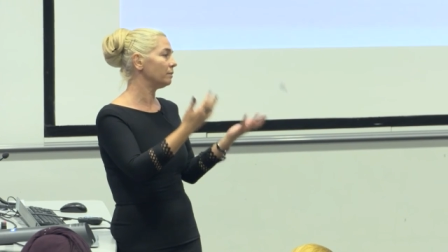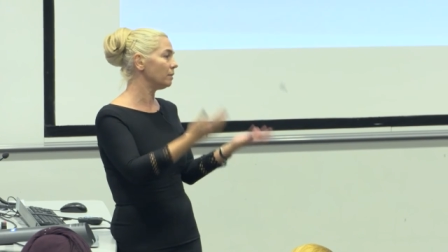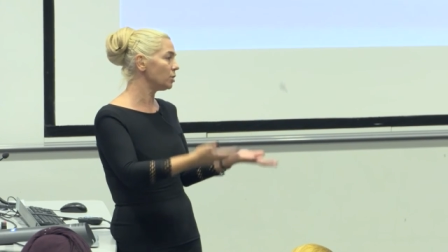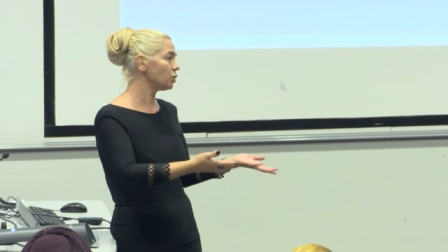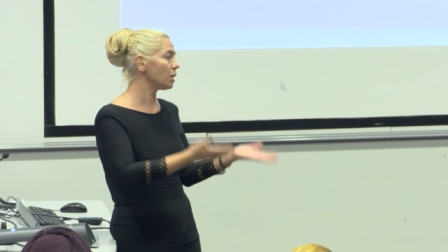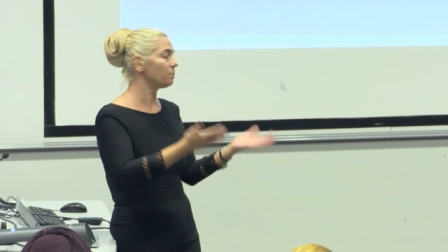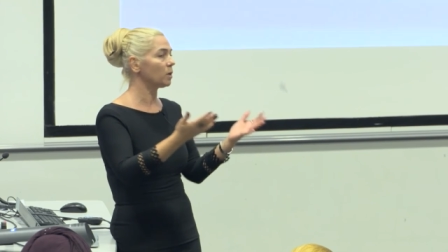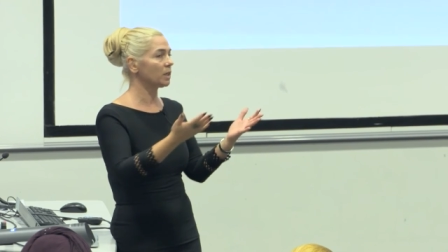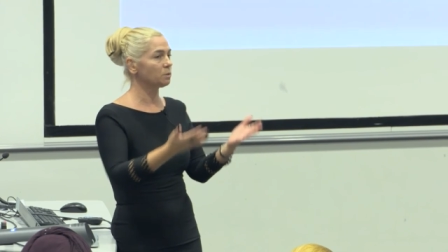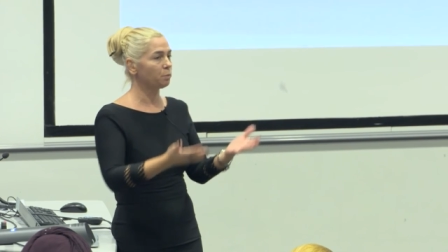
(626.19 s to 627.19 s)
teach them
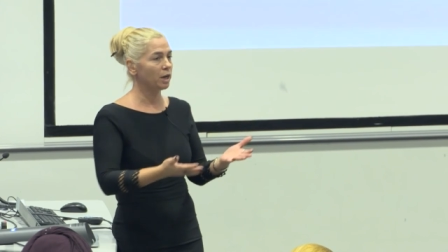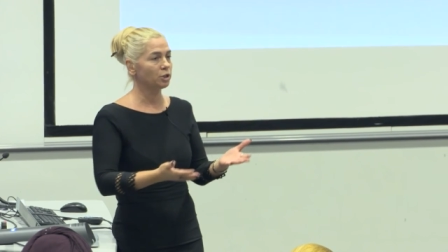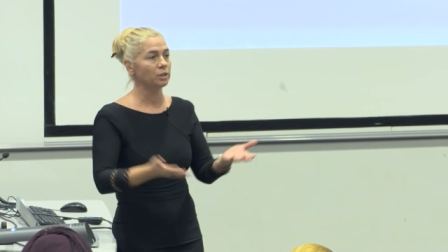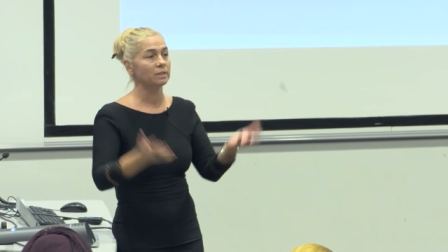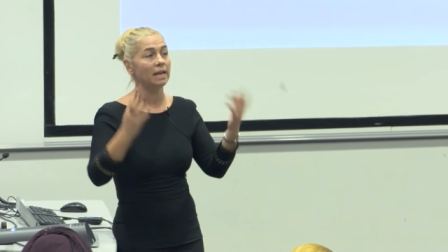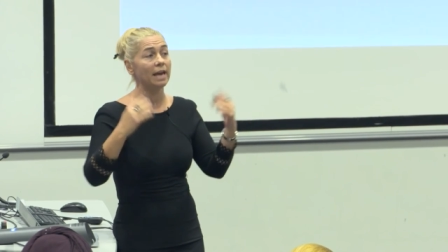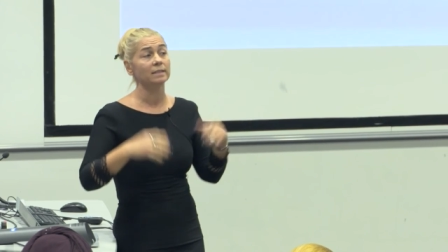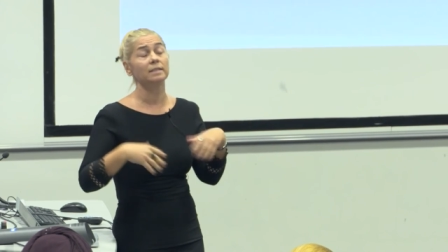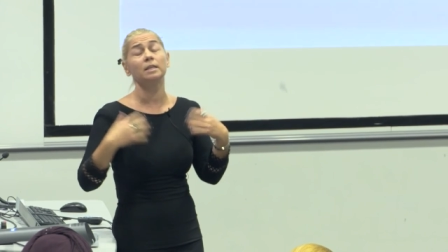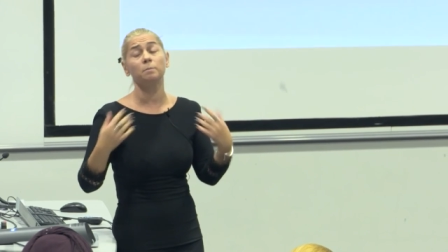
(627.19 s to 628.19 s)
the expressions
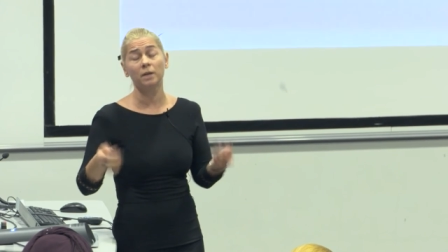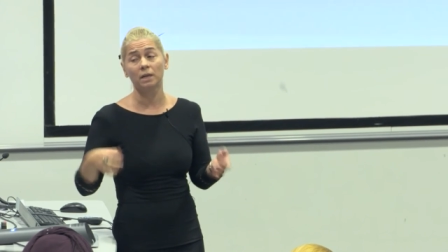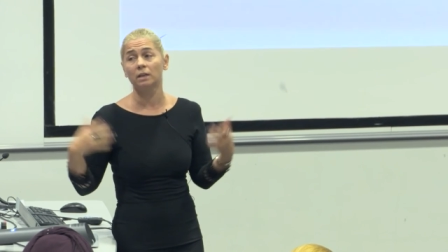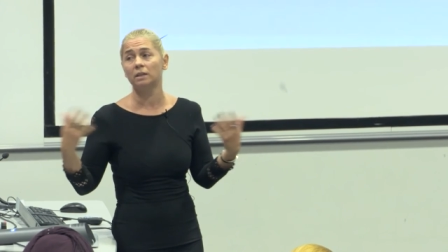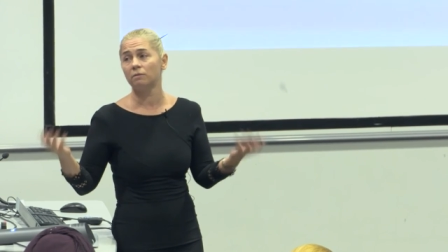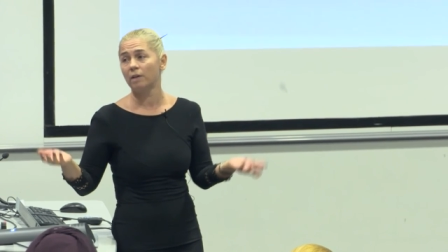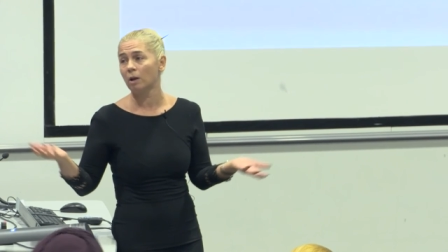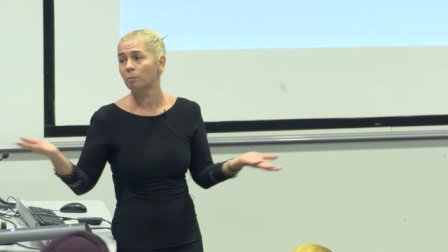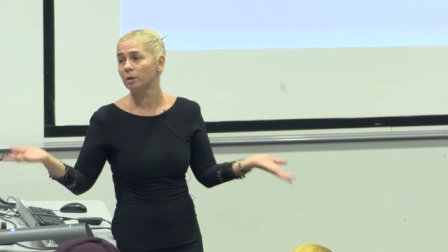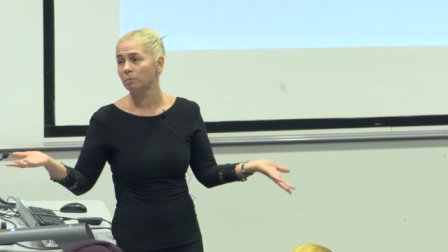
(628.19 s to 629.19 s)
as typically
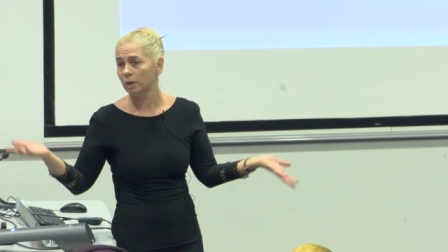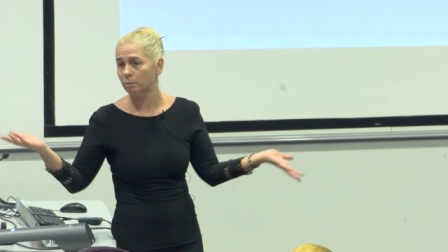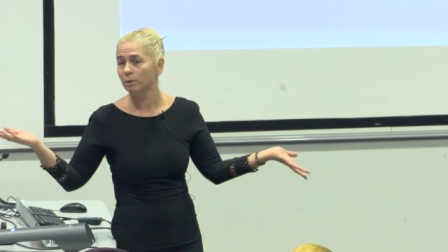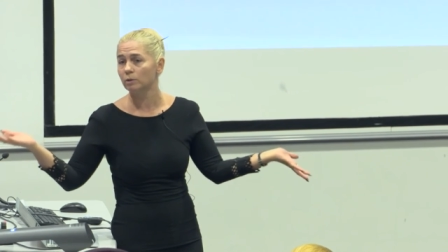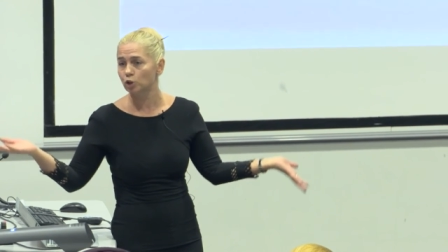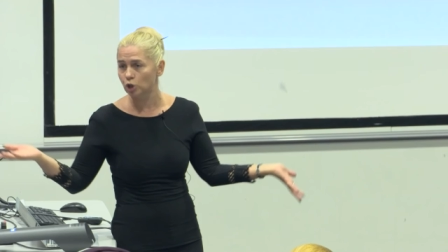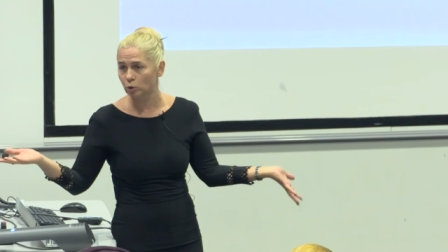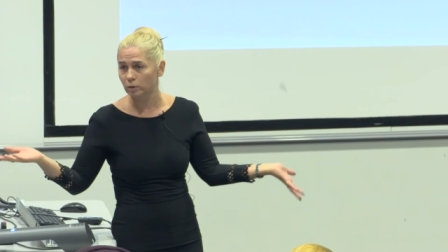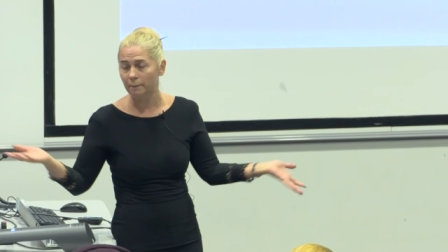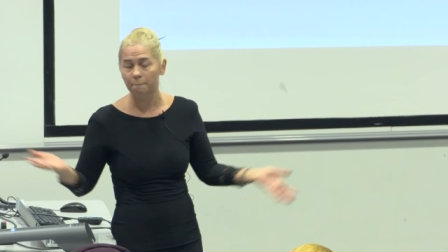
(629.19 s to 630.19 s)
developing people
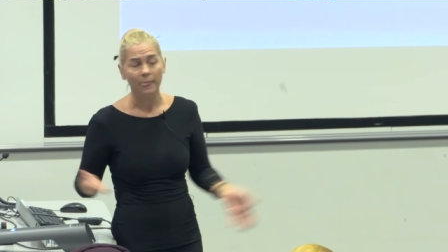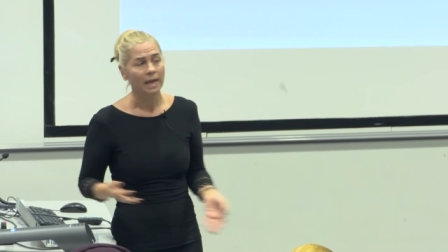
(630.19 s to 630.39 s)
show them.